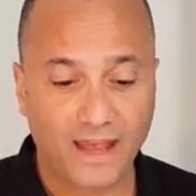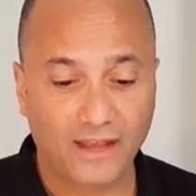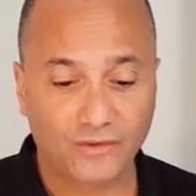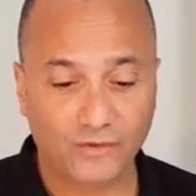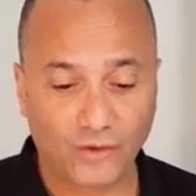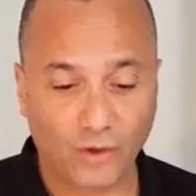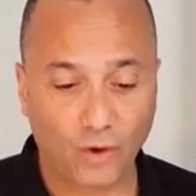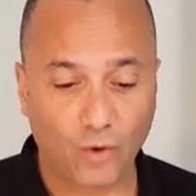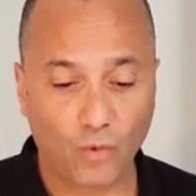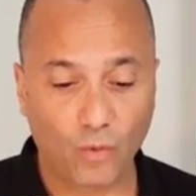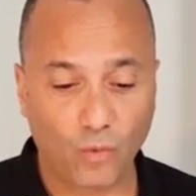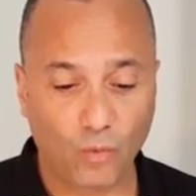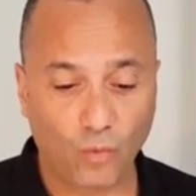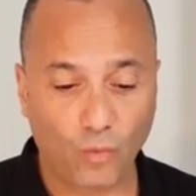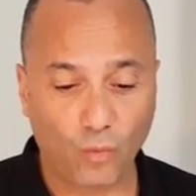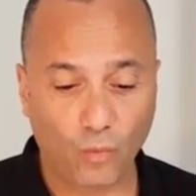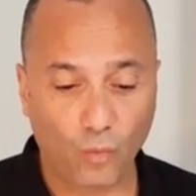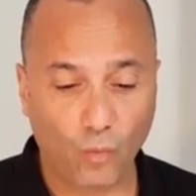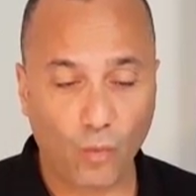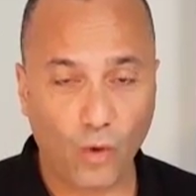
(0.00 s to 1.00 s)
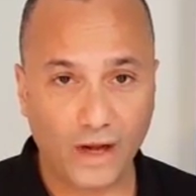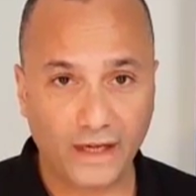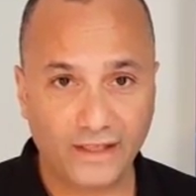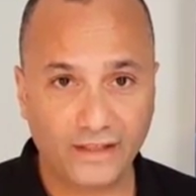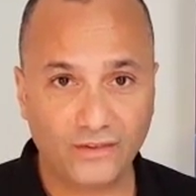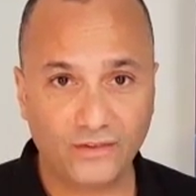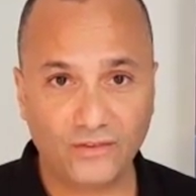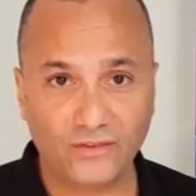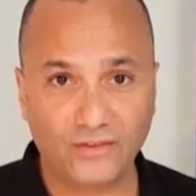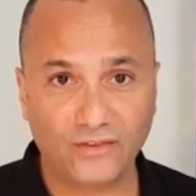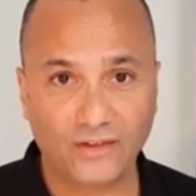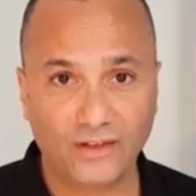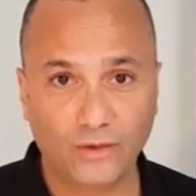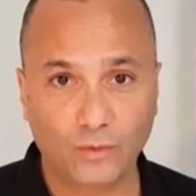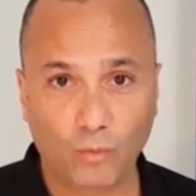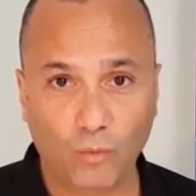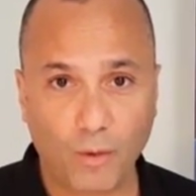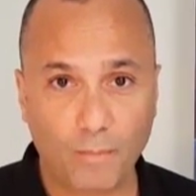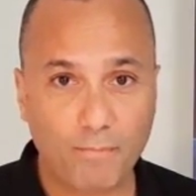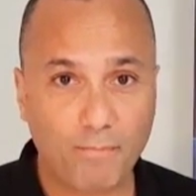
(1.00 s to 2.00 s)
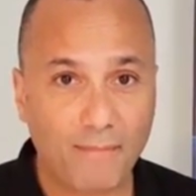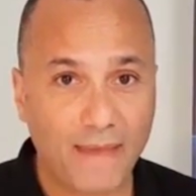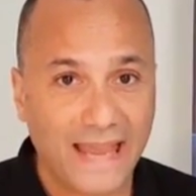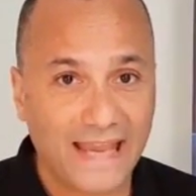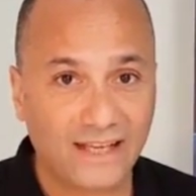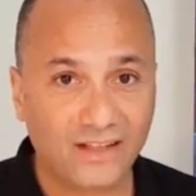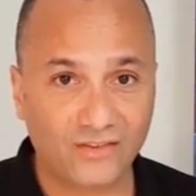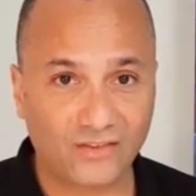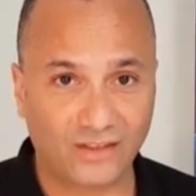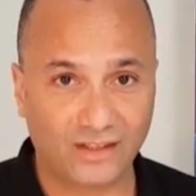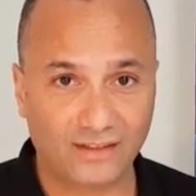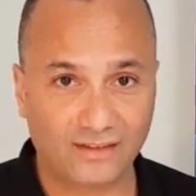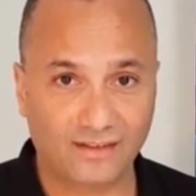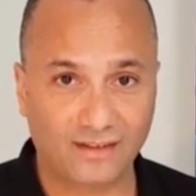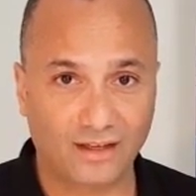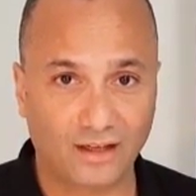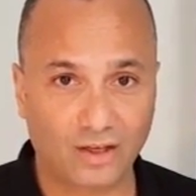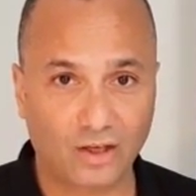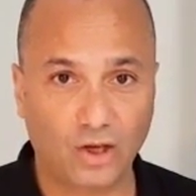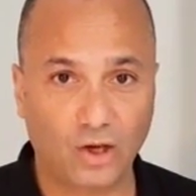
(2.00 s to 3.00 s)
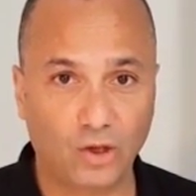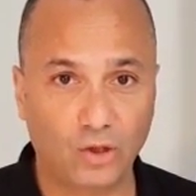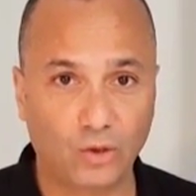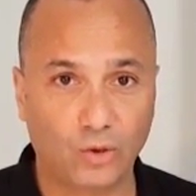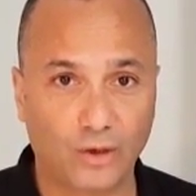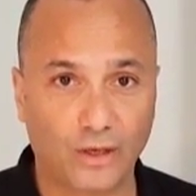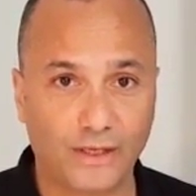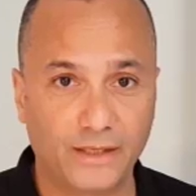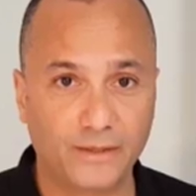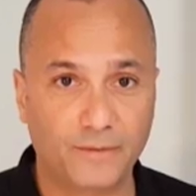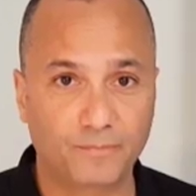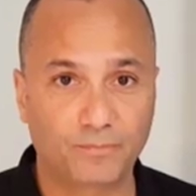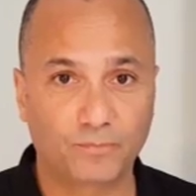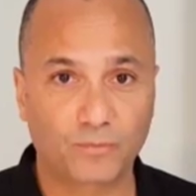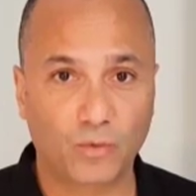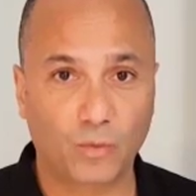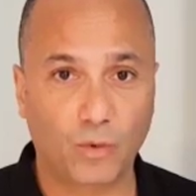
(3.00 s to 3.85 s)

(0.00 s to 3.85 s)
So what makes it a colloid?